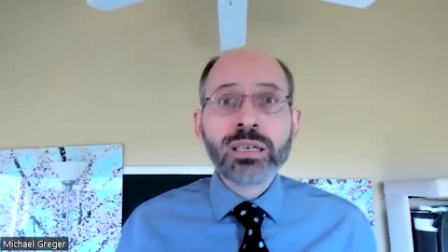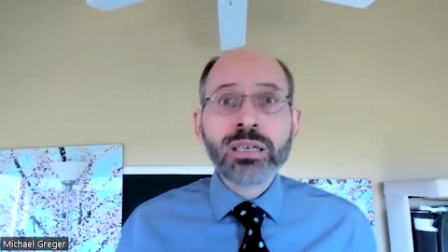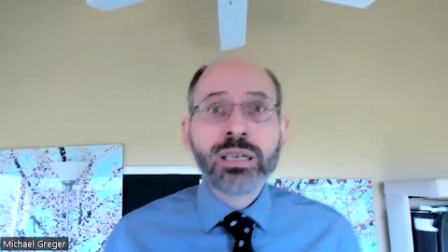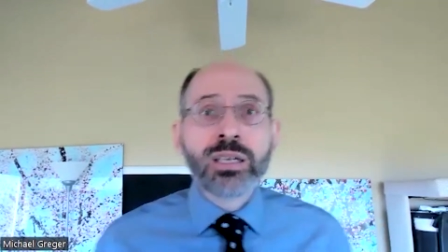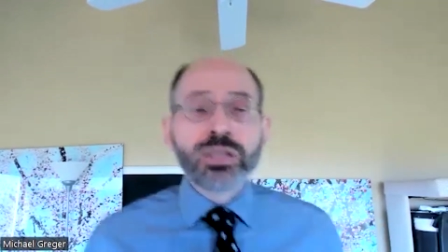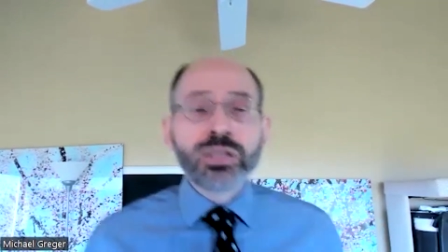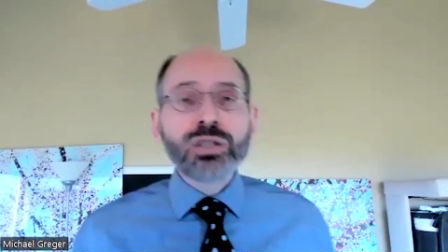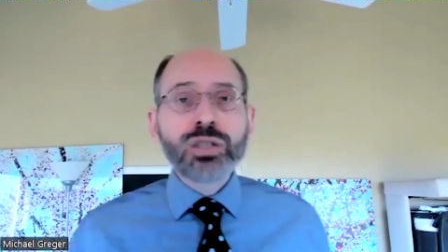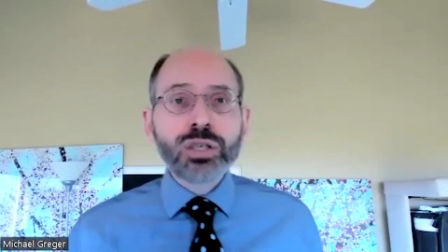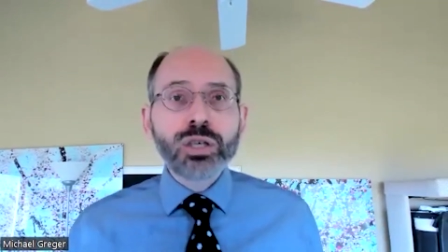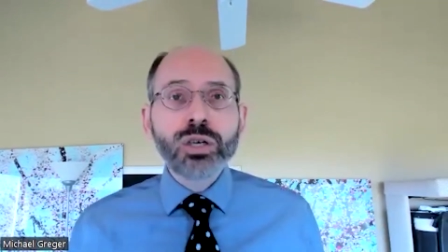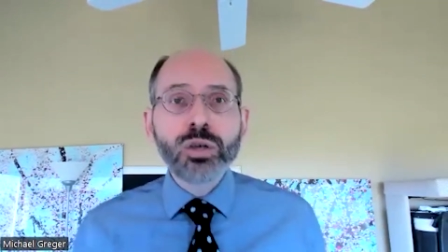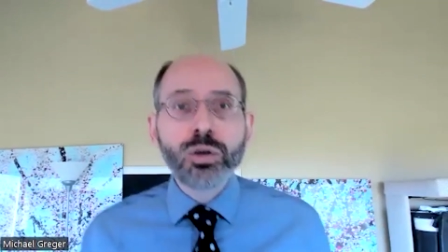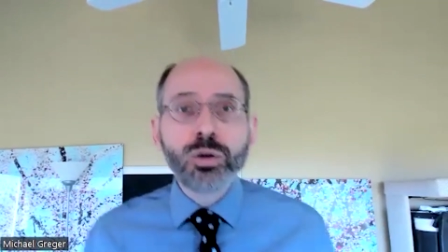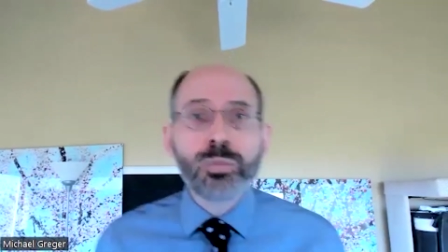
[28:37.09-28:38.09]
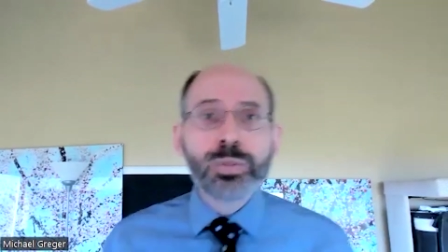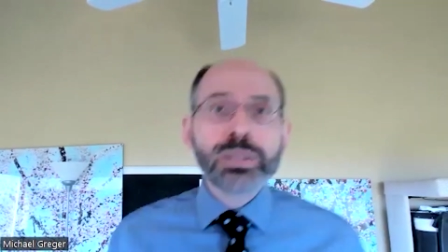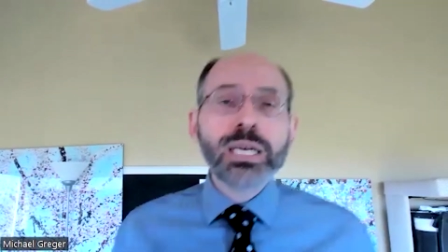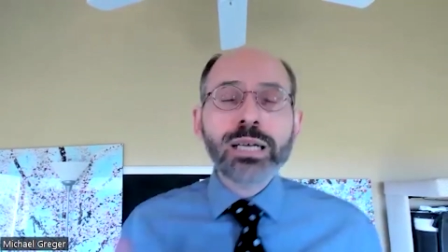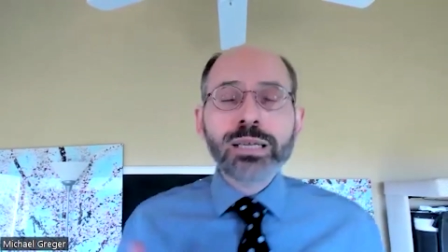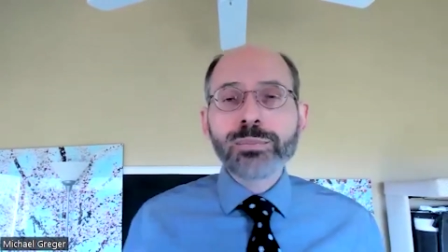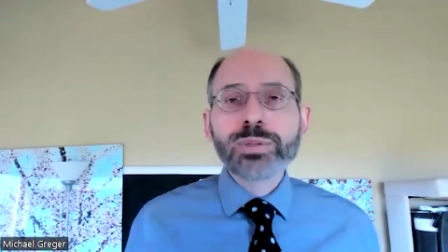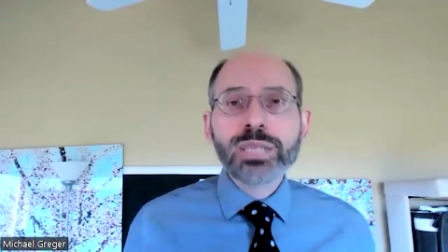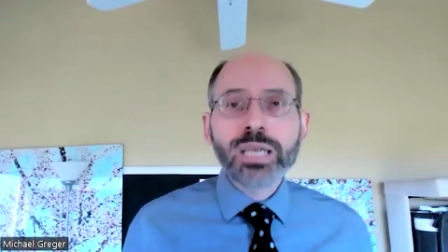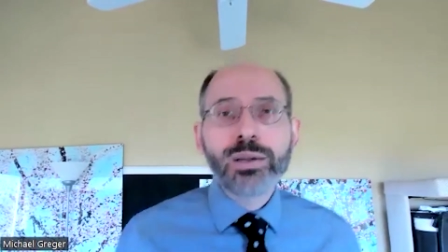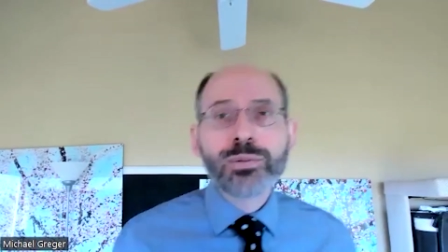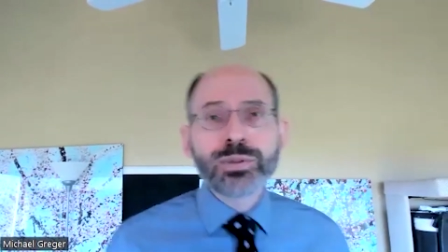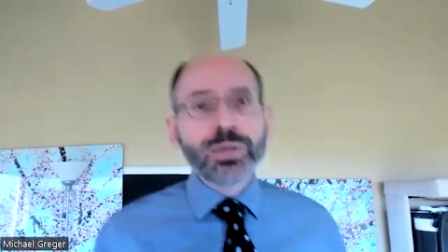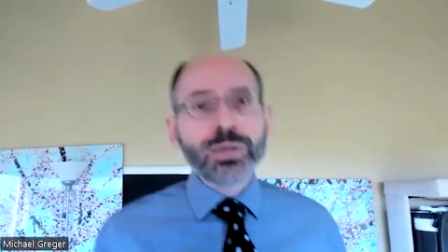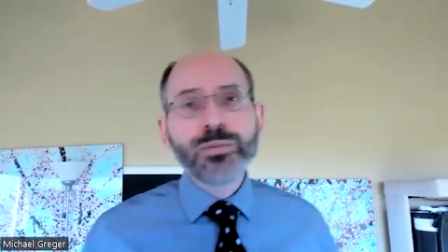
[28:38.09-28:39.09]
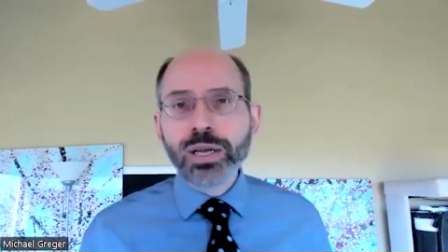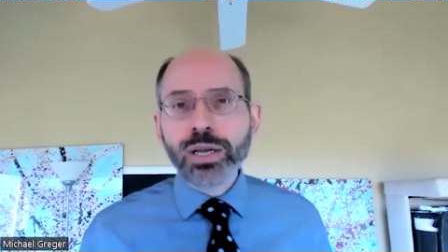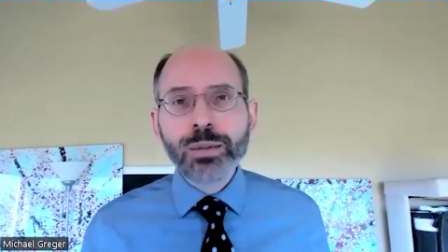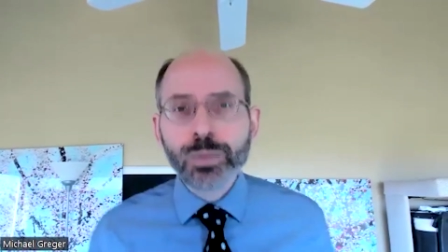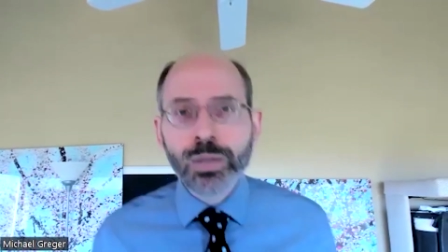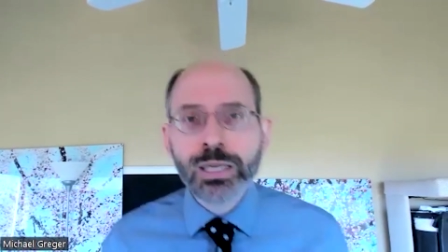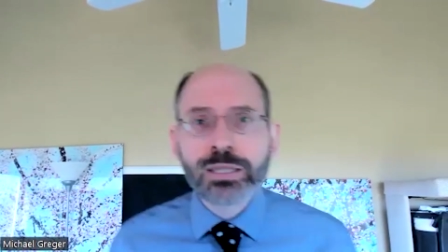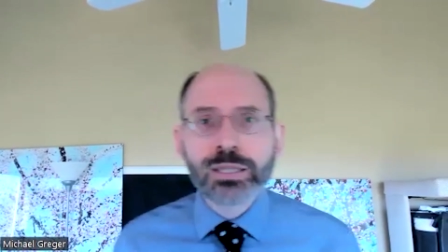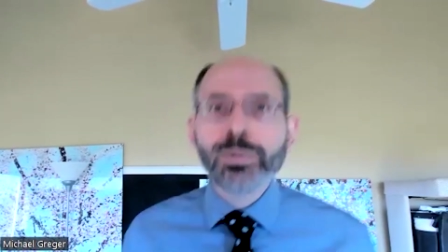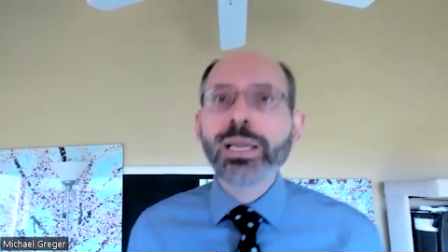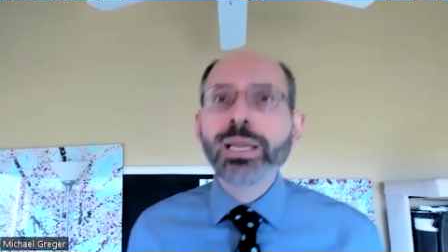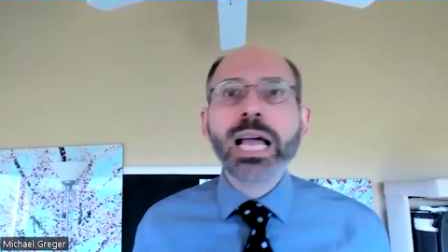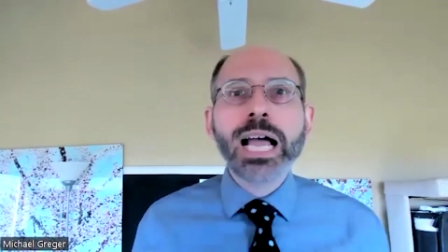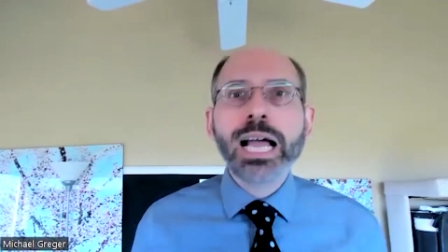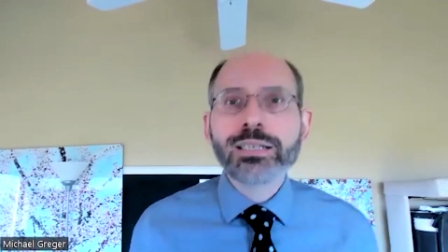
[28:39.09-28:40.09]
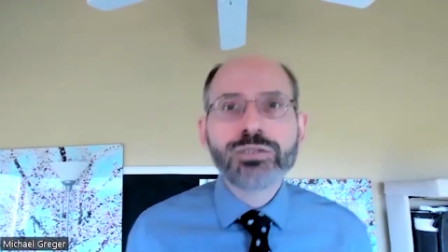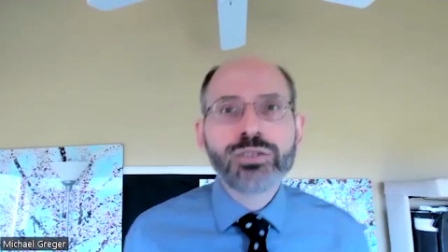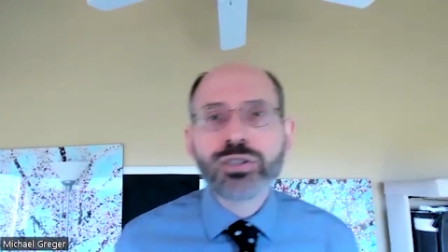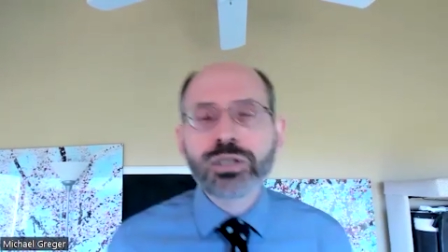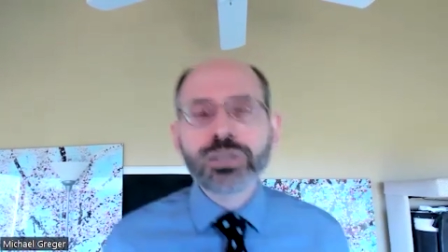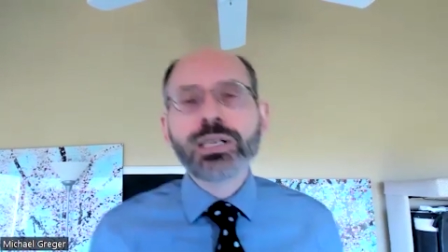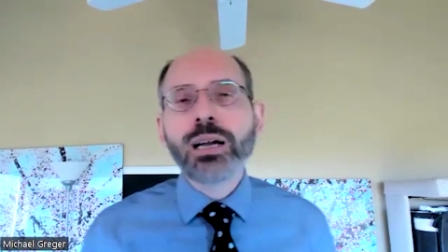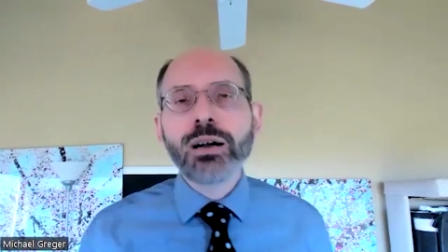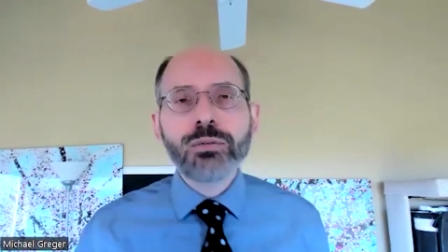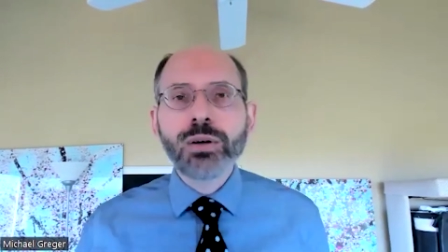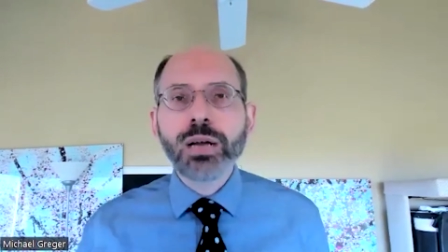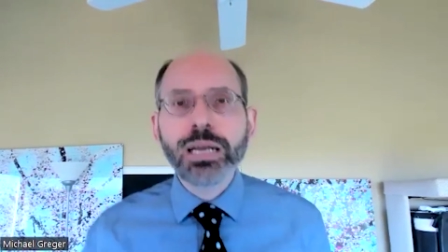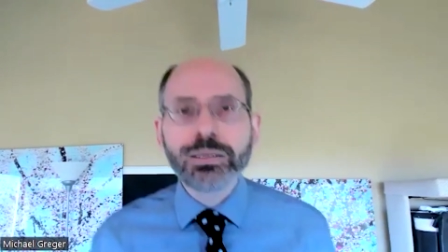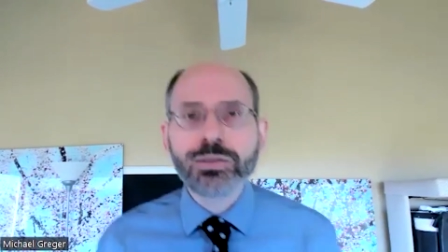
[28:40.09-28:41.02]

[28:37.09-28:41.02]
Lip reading: to protect themselves and their families, I mean, that's just outrageous.